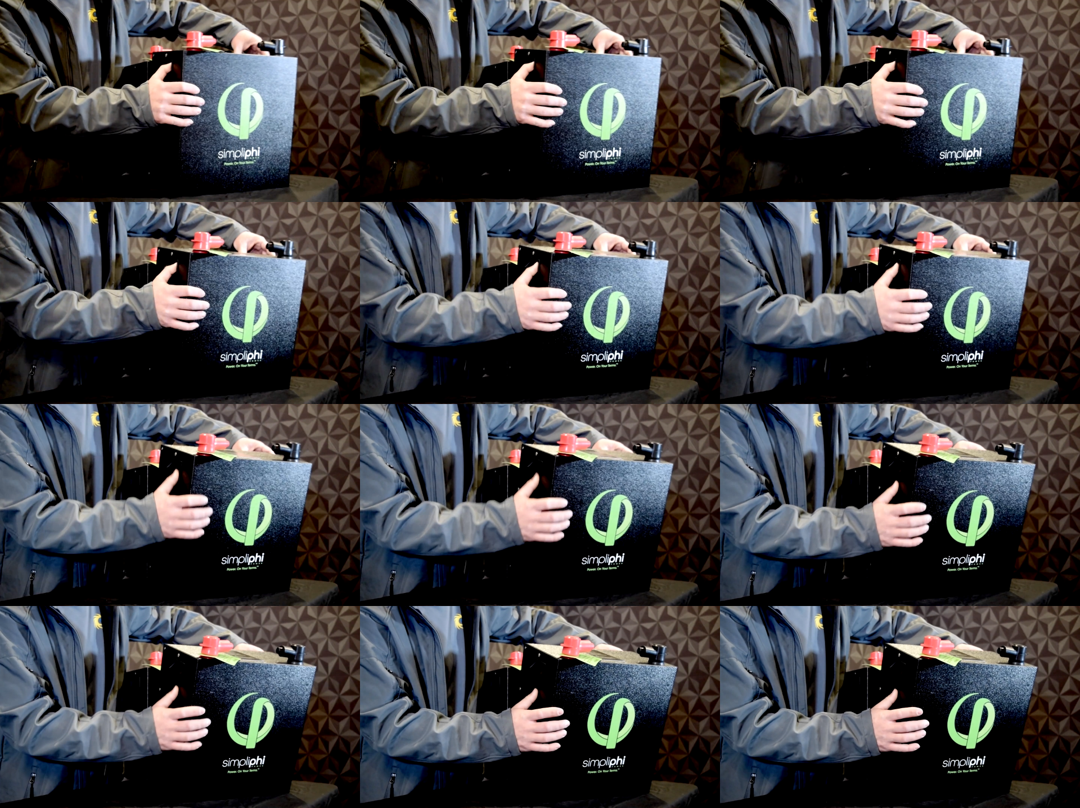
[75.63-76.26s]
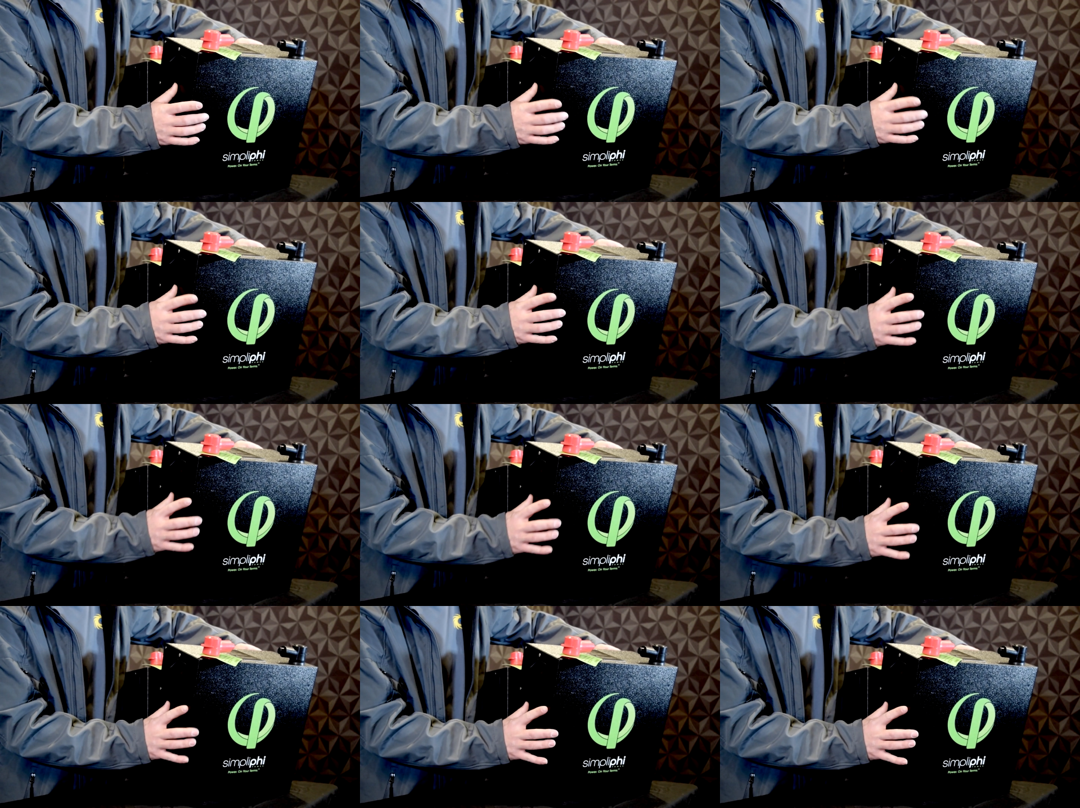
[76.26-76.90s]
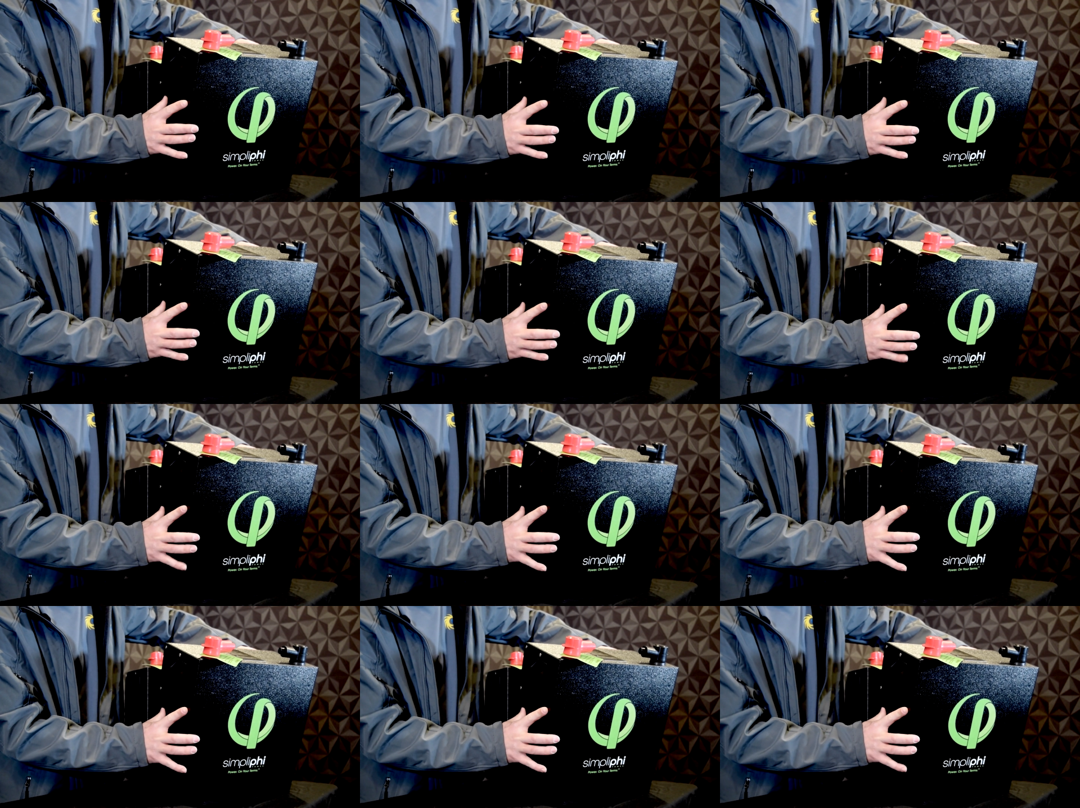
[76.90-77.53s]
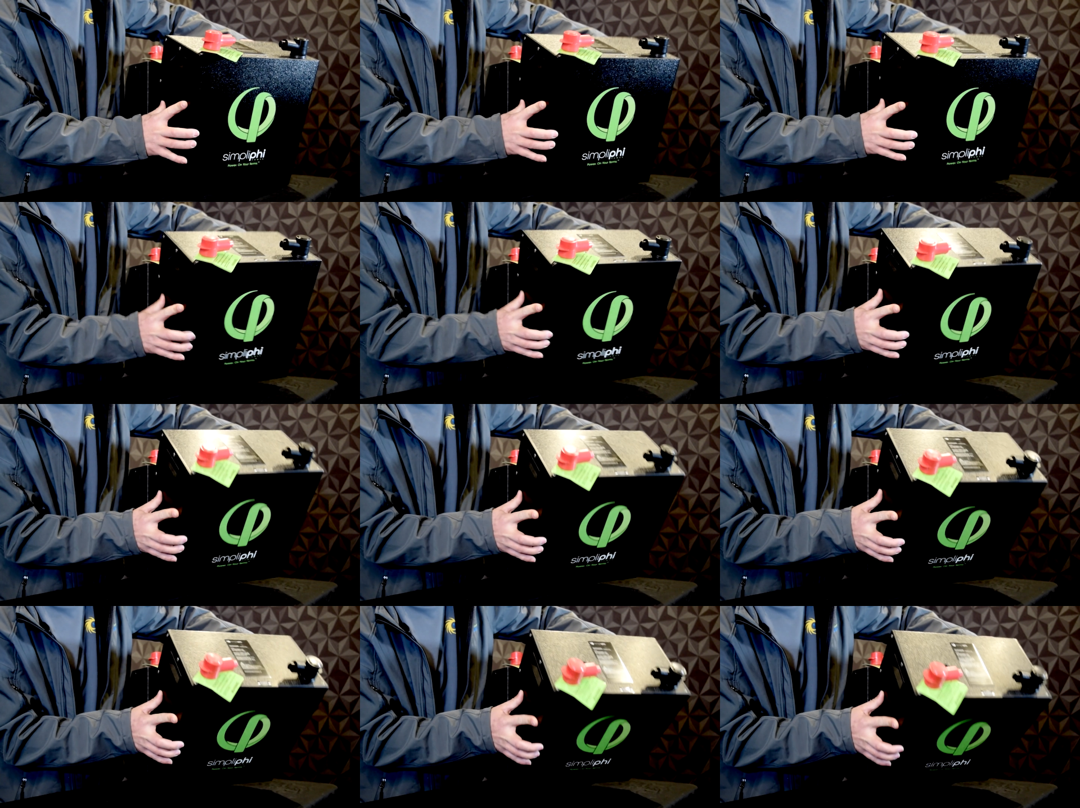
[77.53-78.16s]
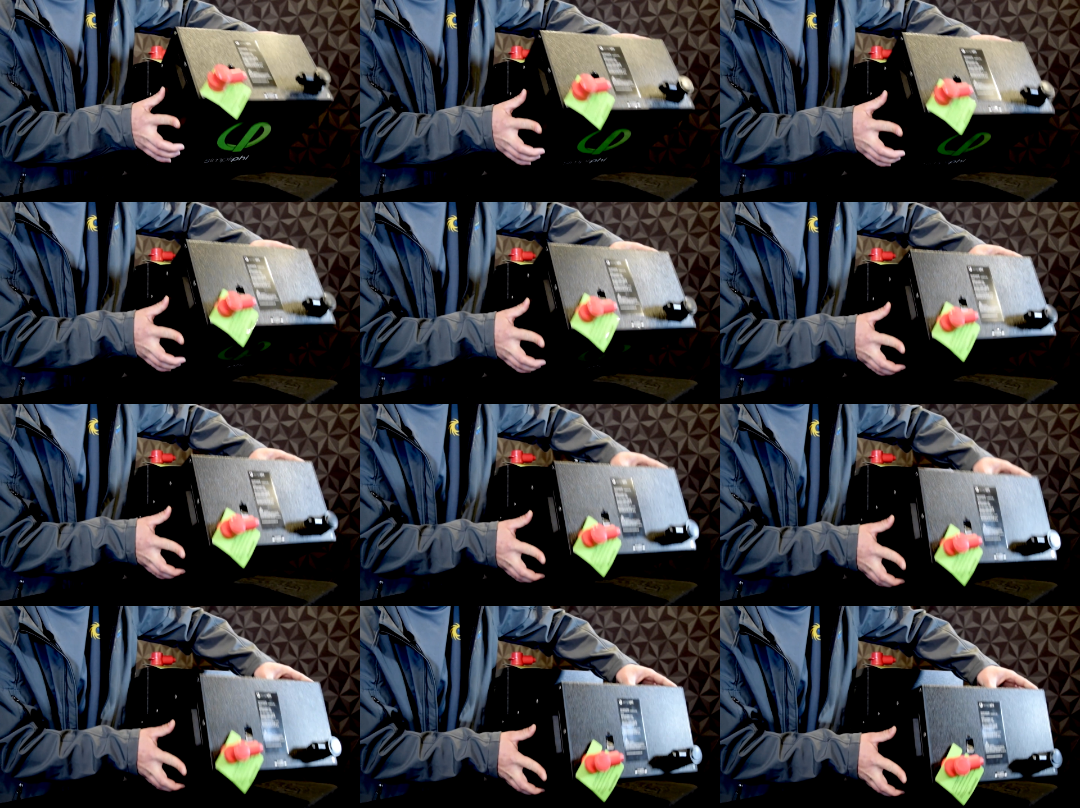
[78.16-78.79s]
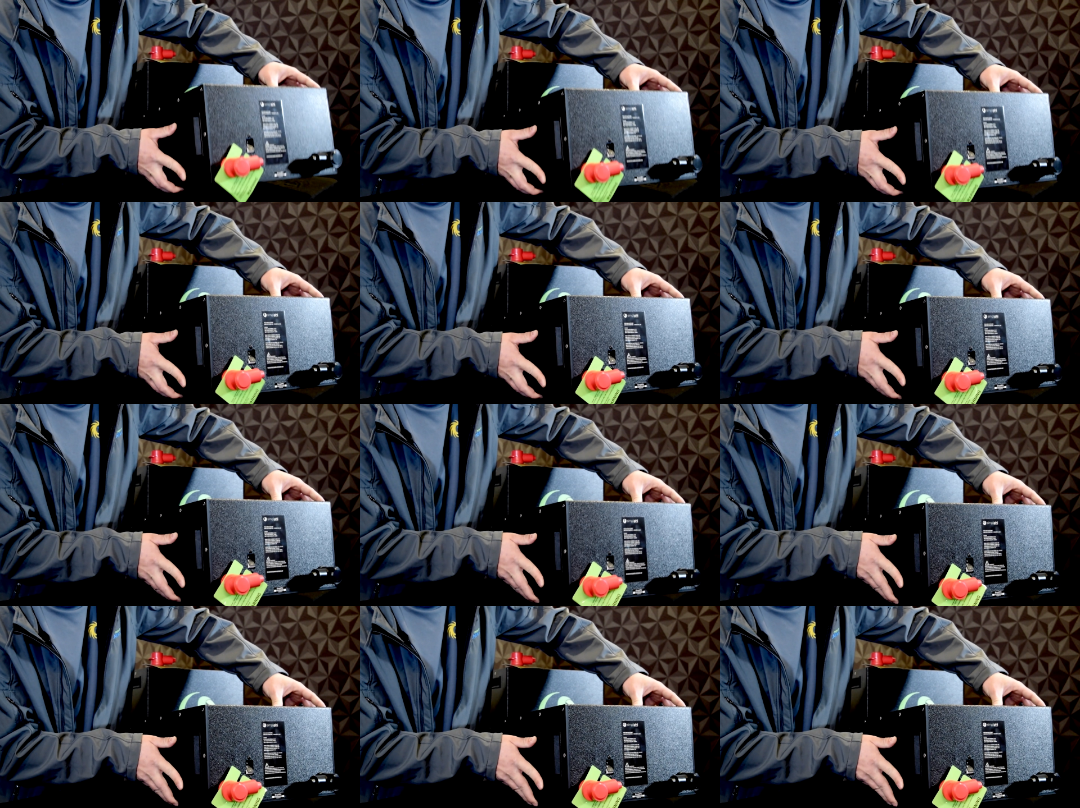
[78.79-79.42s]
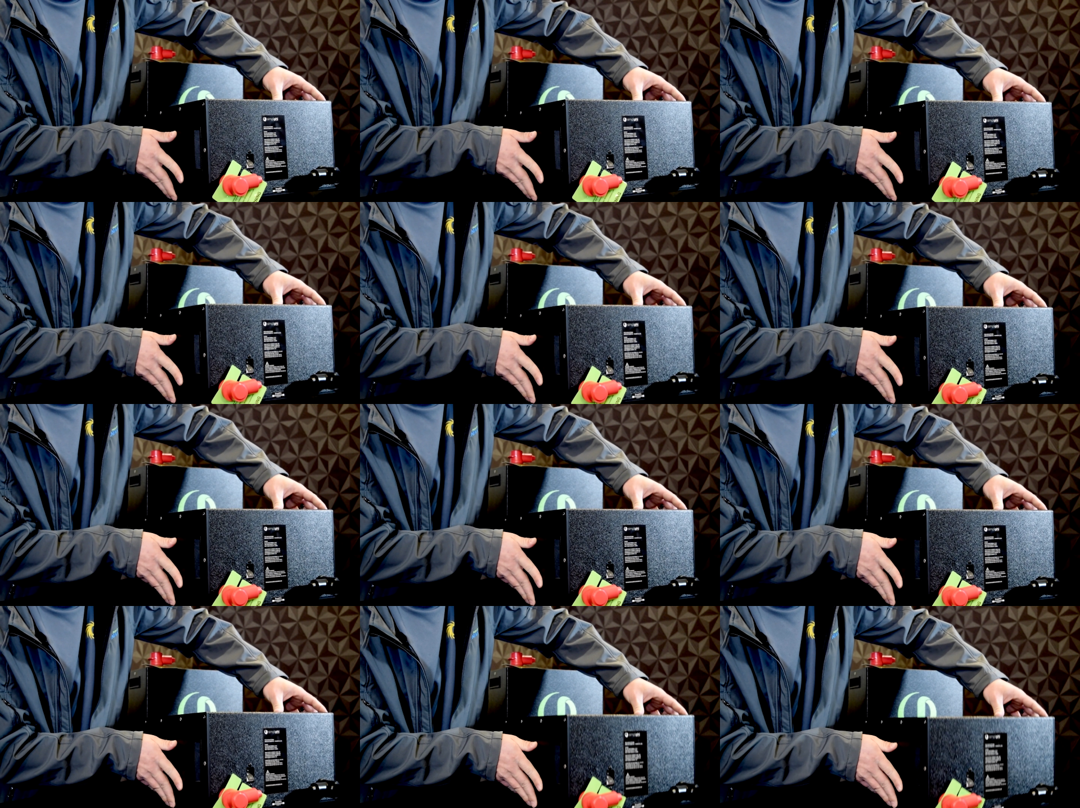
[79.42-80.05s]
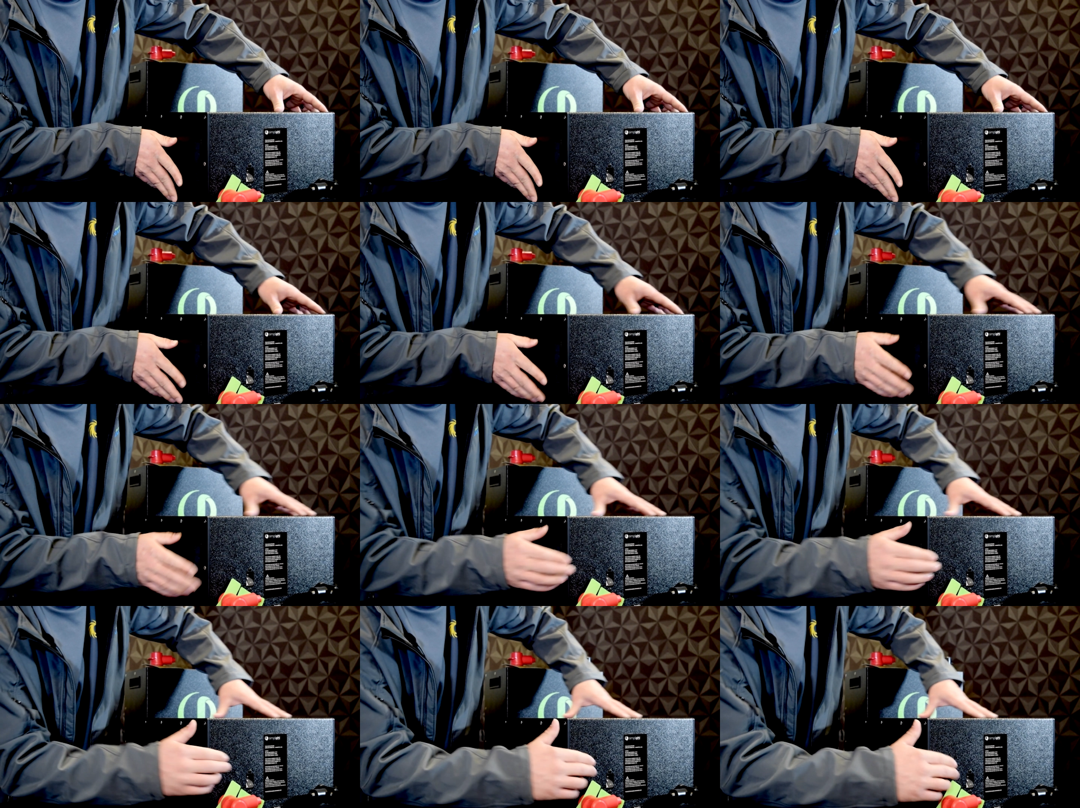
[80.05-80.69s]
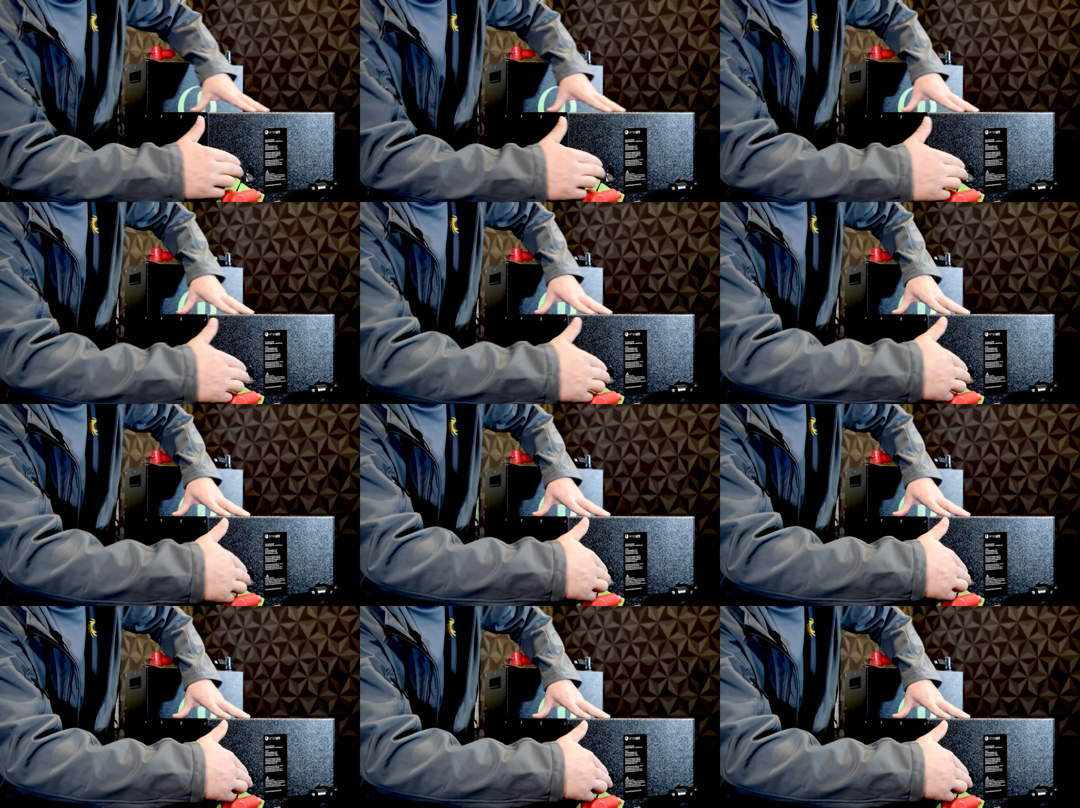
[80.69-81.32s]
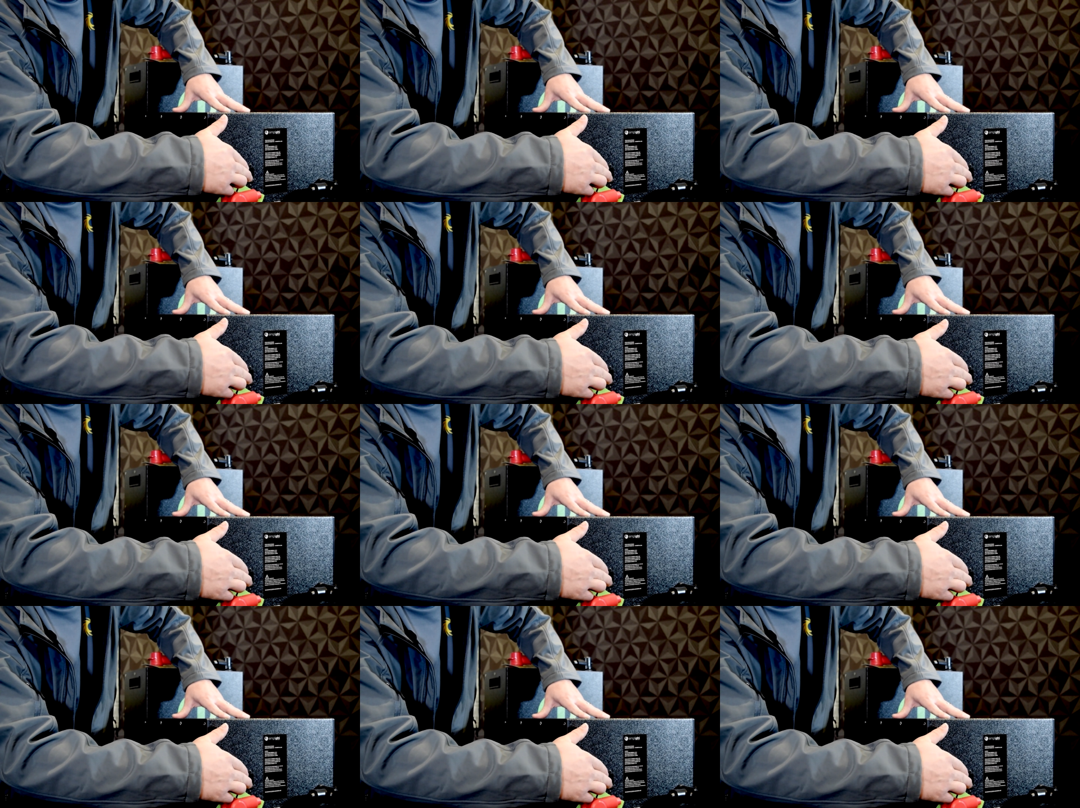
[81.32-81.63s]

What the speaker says: (no speaker visible)